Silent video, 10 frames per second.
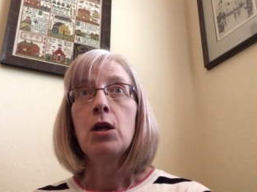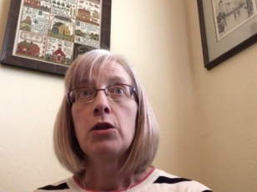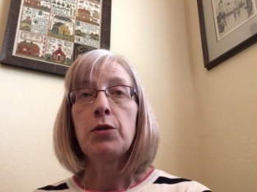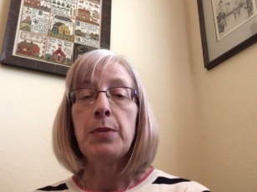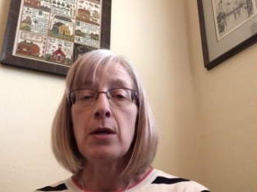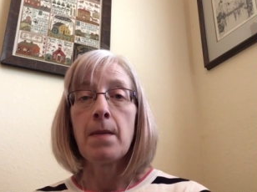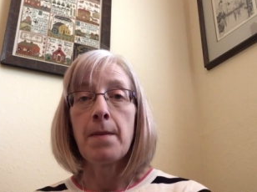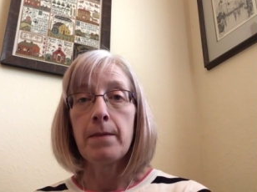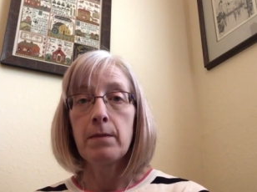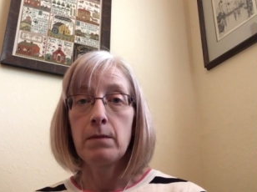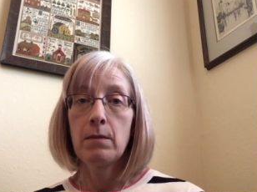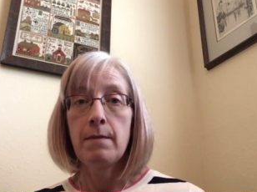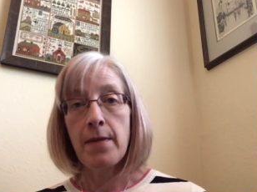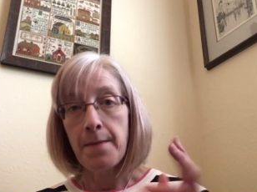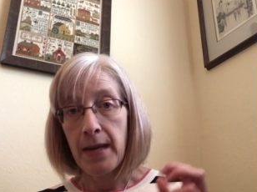to be on
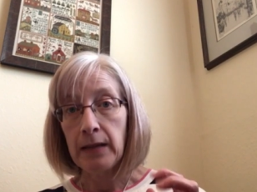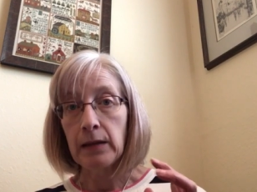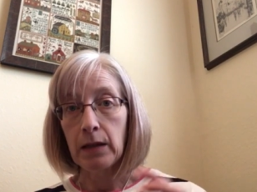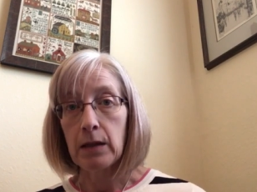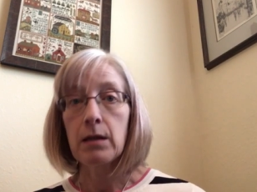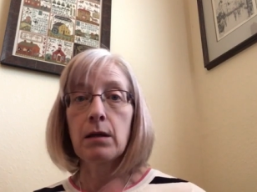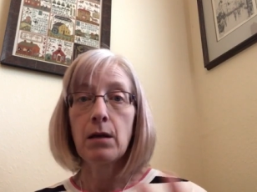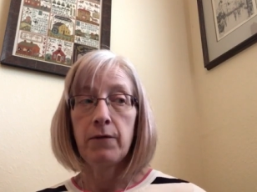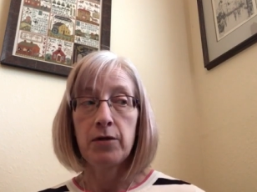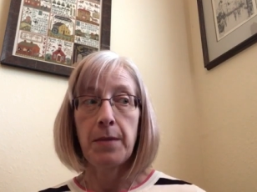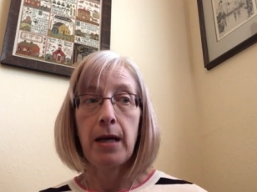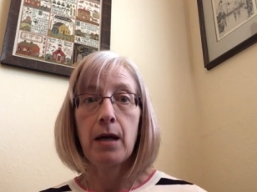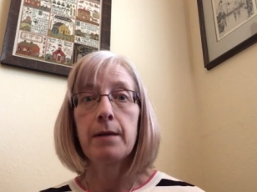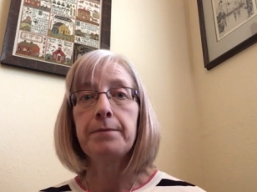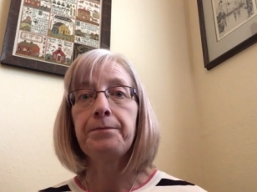the mainland of
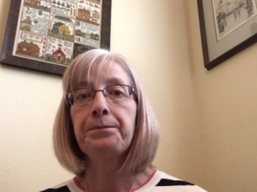Jamaica.